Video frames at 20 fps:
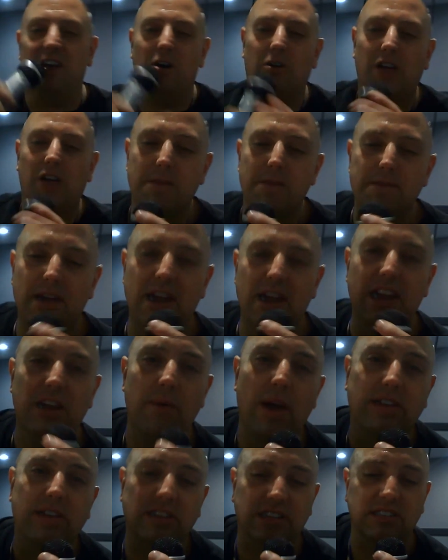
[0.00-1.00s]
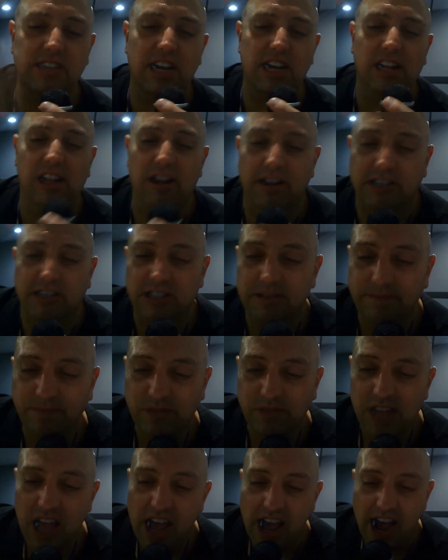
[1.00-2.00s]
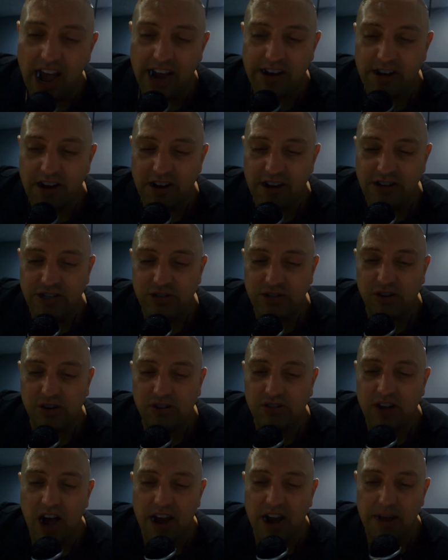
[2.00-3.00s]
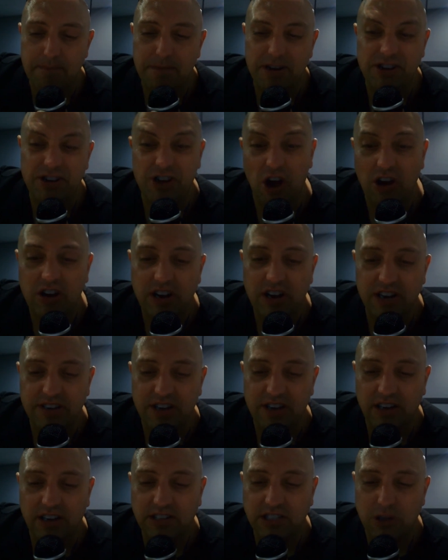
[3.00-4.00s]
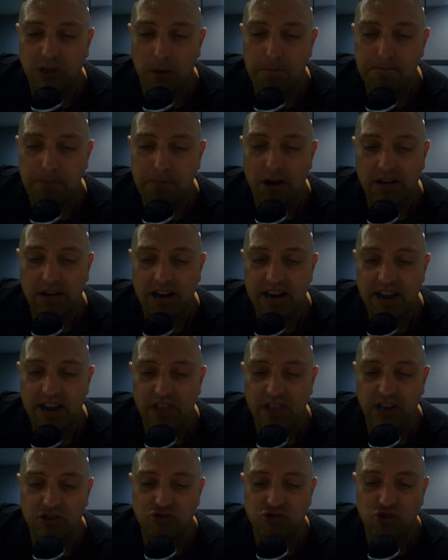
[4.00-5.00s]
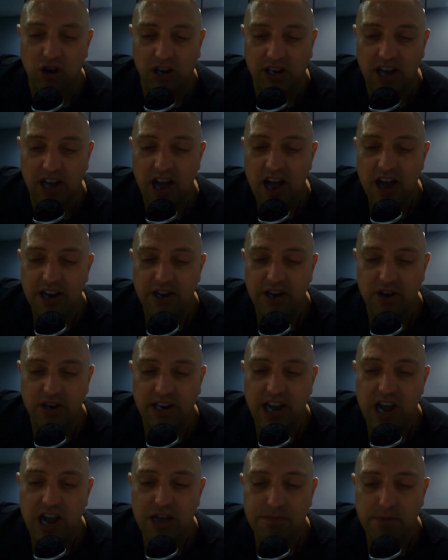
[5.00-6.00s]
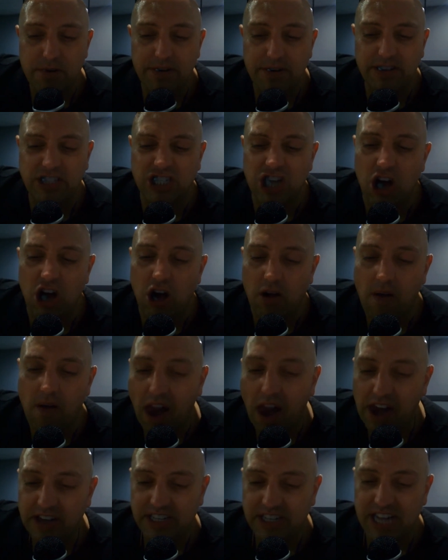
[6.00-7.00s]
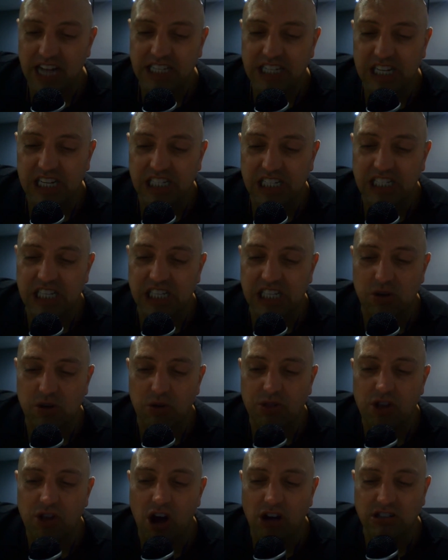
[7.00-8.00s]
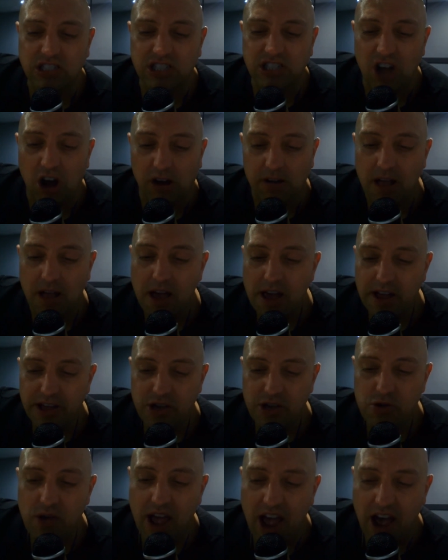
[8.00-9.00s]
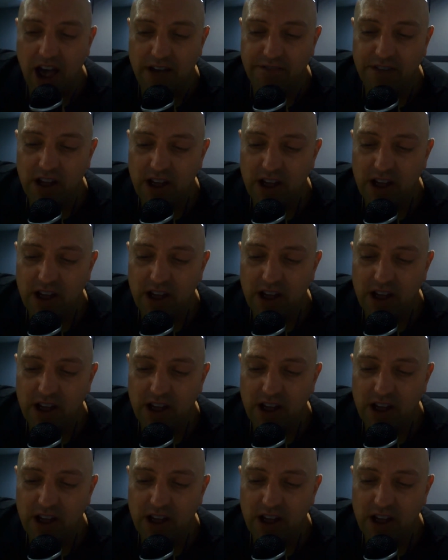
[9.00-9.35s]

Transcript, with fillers: Okay, Bikini Wax, extend the lyrics. And I heard you girl got a badunkadunk, dunk, so park it in the trunk. You're a Keith Murray song, dancing in a Sisqo thong song. You have